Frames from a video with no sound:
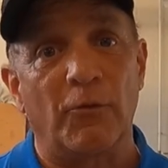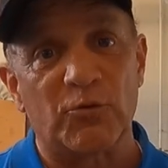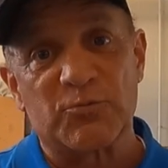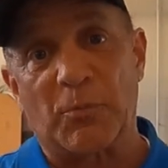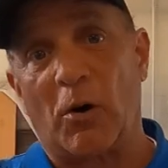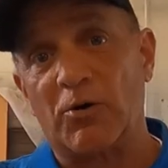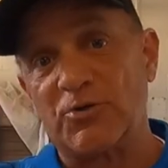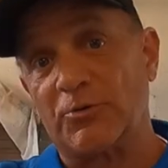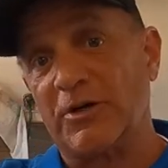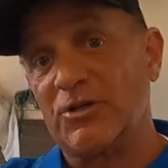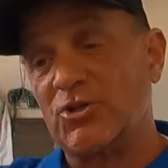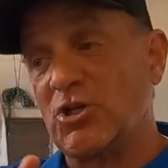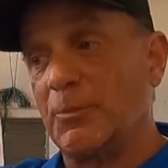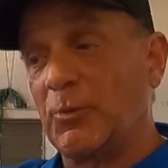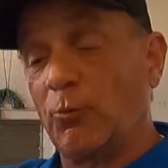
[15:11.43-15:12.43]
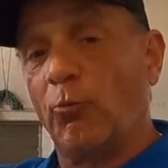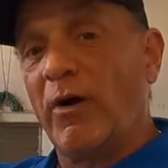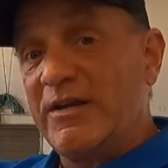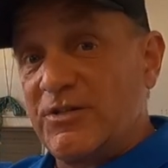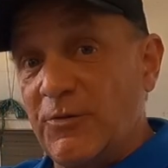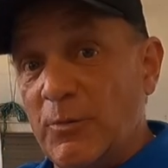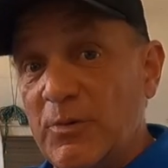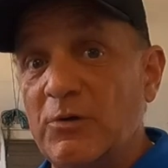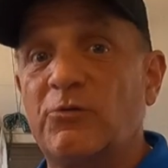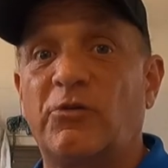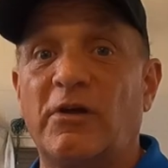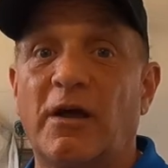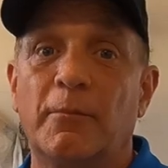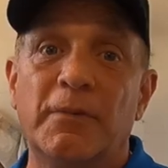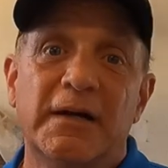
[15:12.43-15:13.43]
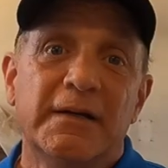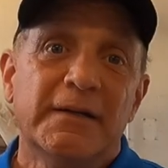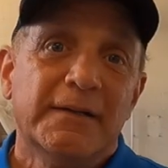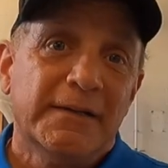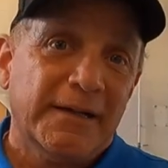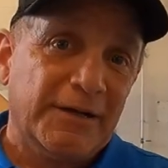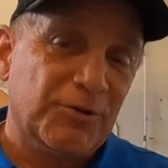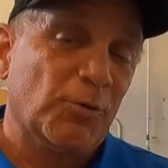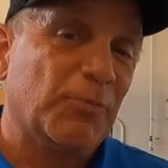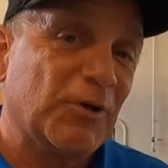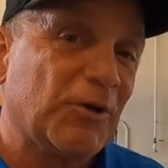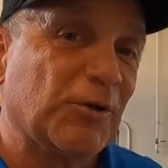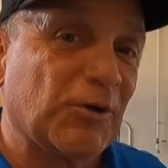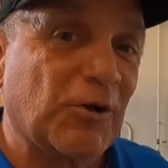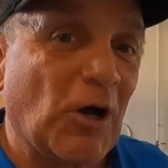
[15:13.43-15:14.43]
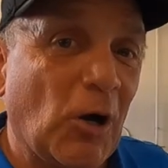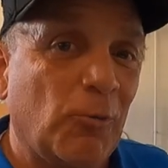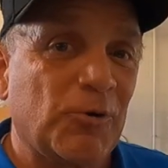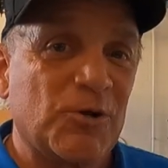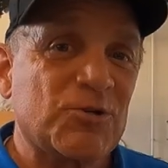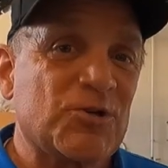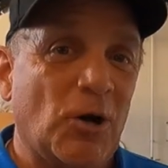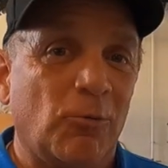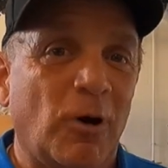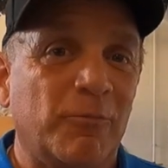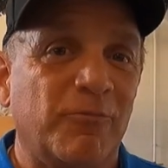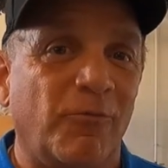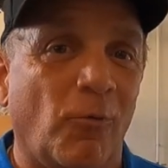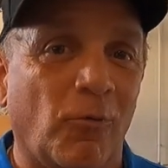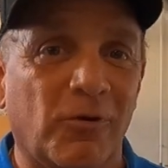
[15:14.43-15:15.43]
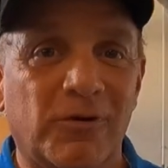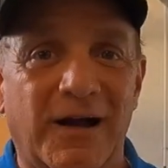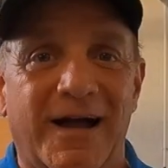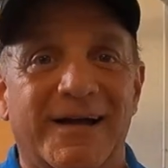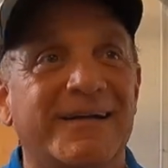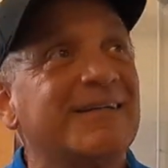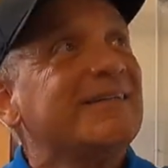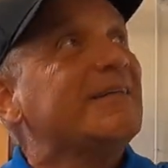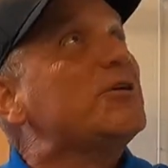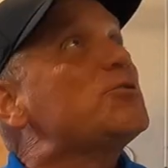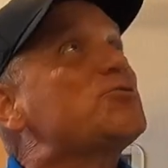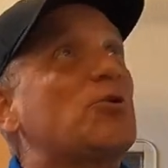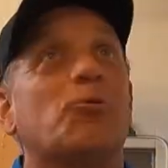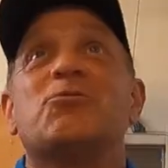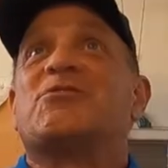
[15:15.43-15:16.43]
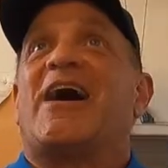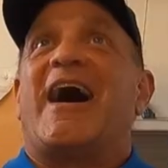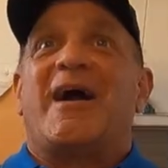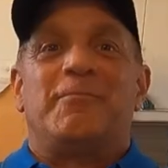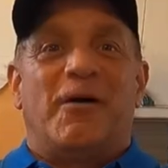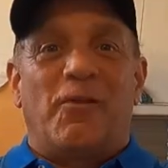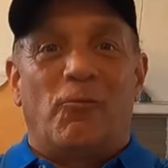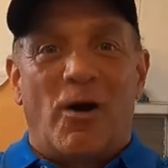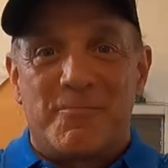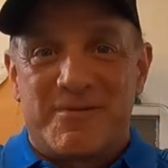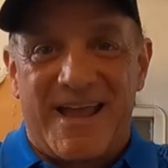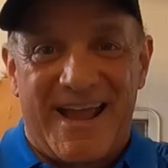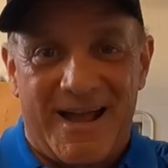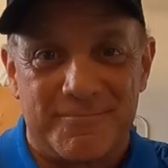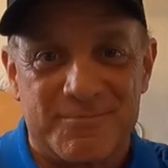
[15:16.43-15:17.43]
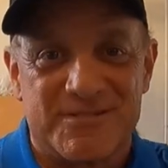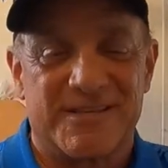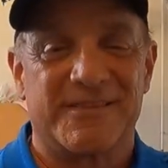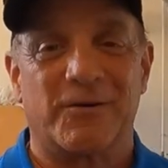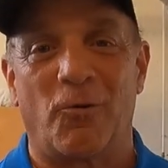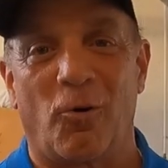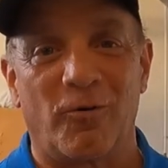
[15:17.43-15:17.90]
Those parts will get shipped right to the museum, and you'll be good to go when you show up for showtime on the webcams at the